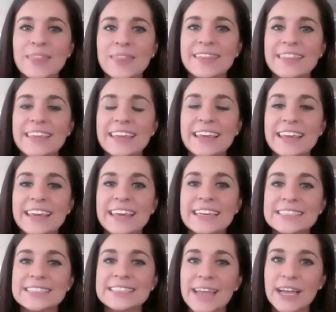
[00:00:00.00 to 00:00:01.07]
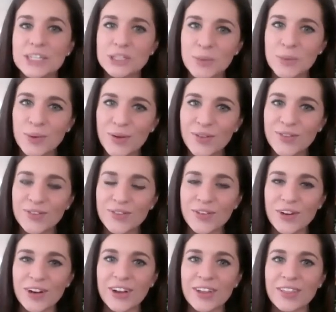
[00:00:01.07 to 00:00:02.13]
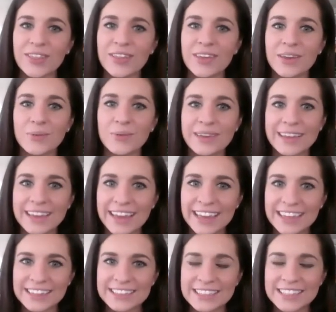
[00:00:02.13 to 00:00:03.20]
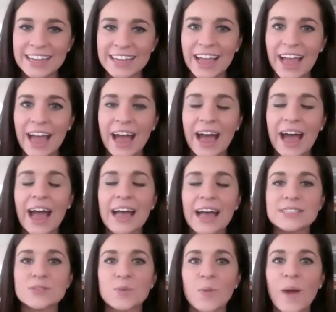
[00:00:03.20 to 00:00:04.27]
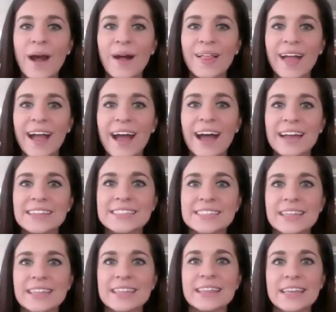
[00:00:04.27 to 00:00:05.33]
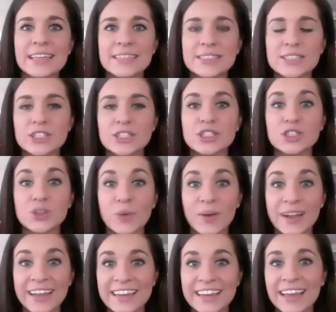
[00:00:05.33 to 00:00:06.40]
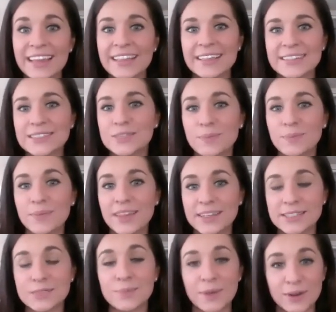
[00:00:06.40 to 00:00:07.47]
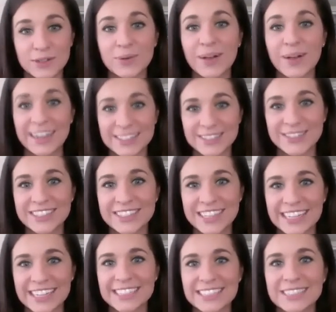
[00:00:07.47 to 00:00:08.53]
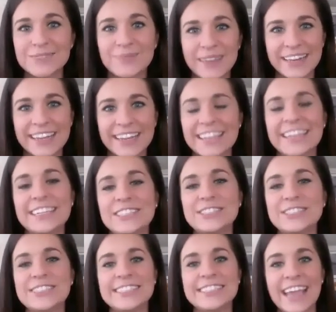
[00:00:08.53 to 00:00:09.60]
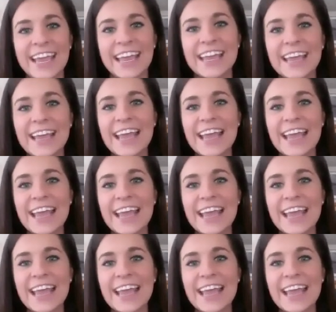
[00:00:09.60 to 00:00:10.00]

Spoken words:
the schedule for the weekend, as well as the links to join the spiritual exercises meeting each day,